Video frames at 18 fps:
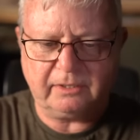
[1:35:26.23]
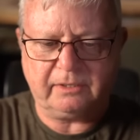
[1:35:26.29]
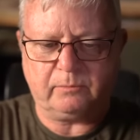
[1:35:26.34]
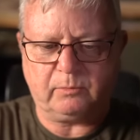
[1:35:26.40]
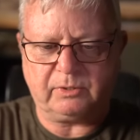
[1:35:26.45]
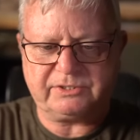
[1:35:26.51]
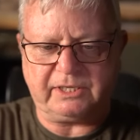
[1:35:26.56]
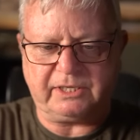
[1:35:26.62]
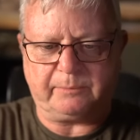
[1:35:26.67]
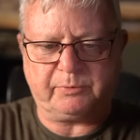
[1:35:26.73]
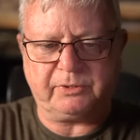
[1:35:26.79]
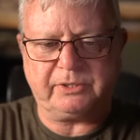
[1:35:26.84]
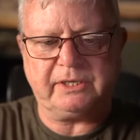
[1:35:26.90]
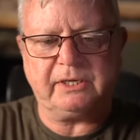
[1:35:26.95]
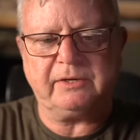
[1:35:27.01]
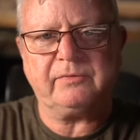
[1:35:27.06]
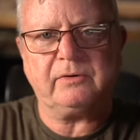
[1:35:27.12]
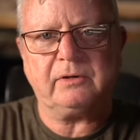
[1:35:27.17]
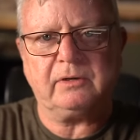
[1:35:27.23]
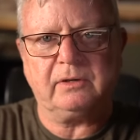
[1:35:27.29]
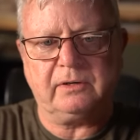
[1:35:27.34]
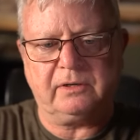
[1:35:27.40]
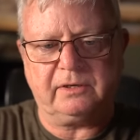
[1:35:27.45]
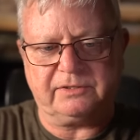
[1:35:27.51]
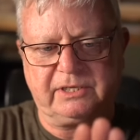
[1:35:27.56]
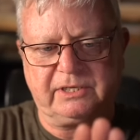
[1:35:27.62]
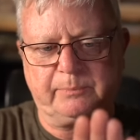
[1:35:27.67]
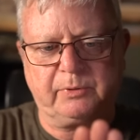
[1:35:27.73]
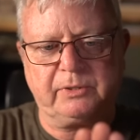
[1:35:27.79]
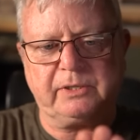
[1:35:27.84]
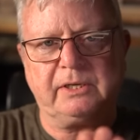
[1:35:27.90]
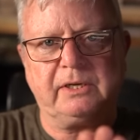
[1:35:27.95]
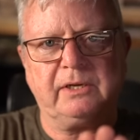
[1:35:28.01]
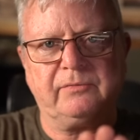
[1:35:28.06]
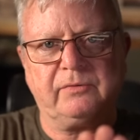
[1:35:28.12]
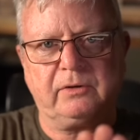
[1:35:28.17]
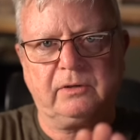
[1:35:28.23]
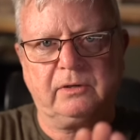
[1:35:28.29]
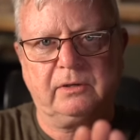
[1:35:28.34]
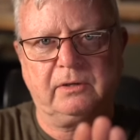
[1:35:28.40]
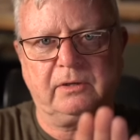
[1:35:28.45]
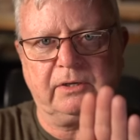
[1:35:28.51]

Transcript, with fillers: What's that? Pretty even? Is that pretty even?